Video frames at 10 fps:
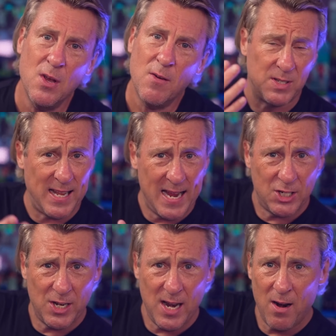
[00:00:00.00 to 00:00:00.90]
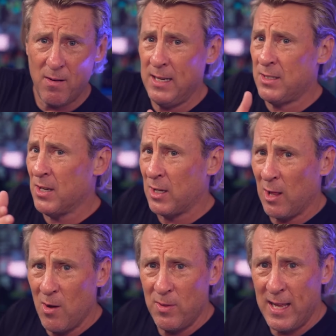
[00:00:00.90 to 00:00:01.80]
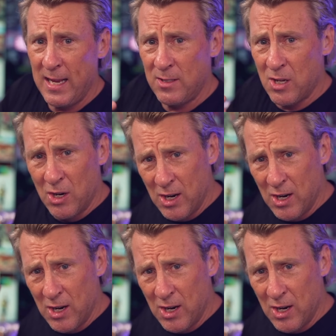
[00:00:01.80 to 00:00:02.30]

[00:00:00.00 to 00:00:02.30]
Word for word: from stationery to clothing to